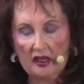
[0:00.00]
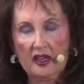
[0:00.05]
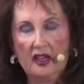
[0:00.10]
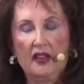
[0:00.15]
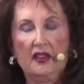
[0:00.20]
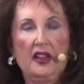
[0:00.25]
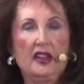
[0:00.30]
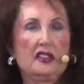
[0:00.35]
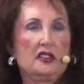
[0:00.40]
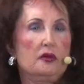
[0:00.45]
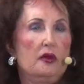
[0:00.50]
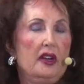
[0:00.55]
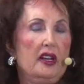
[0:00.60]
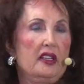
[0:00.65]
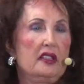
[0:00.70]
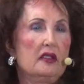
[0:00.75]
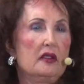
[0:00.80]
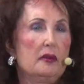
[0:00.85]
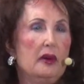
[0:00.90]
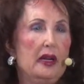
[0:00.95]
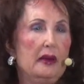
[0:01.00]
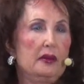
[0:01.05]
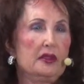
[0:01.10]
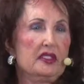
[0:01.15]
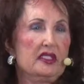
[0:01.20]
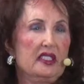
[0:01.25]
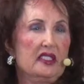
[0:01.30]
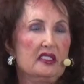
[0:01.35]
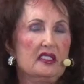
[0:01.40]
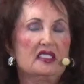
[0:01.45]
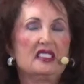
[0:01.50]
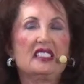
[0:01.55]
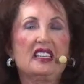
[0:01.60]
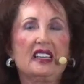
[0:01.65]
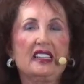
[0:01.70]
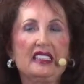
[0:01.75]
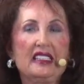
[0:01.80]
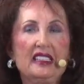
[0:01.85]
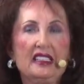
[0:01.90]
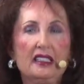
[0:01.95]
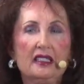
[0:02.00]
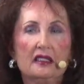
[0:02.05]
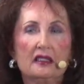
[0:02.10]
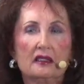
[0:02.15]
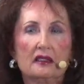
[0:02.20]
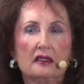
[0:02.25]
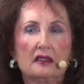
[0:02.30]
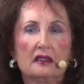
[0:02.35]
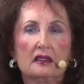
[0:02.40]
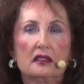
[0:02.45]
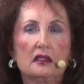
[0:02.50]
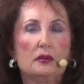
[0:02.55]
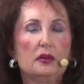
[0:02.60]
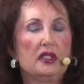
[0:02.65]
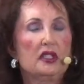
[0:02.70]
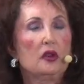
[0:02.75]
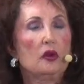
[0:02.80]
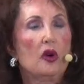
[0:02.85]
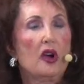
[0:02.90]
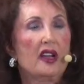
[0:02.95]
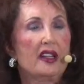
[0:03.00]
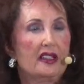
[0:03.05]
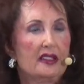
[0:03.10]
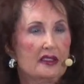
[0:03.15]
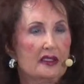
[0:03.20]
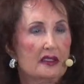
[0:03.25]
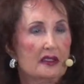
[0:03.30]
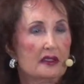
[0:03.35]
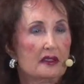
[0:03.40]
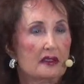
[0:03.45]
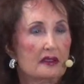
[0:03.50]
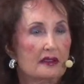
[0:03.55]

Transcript: And that's why the Bible says, study to be quiet.